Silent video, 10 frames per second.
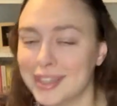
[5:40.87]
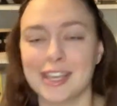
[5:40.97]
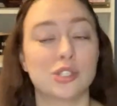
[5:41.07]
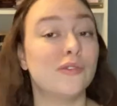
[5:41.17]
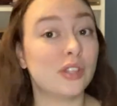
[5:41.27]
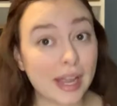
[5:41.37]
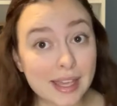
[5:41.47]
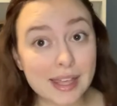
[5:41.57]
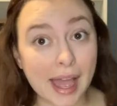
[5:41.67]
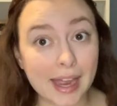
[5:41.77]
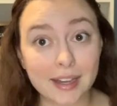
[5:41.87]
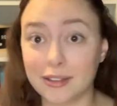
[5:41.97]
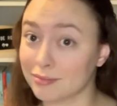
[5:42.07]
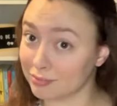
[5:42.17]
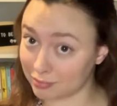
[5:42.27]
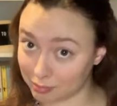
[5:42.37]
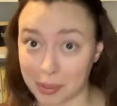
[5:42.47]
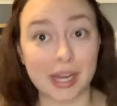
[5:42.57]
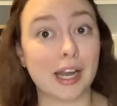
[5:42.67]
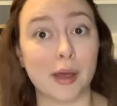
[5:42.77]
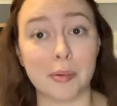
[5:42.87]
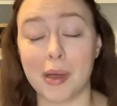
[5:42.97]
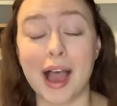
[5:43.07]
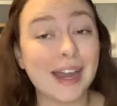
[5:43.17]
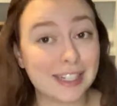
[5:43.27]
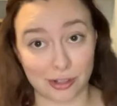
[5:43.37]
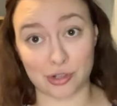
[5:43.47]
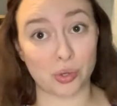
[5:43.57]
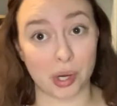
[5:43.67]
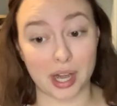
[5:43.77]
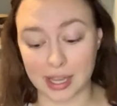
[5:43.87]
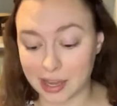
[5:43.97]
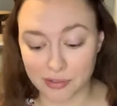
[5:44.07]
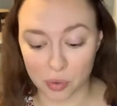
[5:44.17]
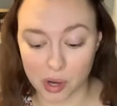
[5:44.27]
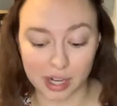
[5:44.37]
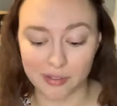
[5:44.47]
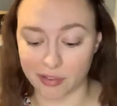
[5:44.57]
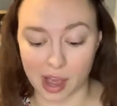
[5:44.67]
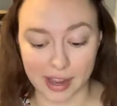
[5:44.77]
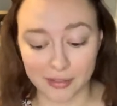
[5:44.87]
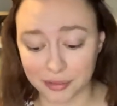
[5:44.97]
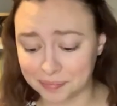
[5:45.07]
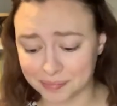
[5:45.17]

So if you like that, pick it up. I didn't enjoy it. I gave it a 1 out of 5.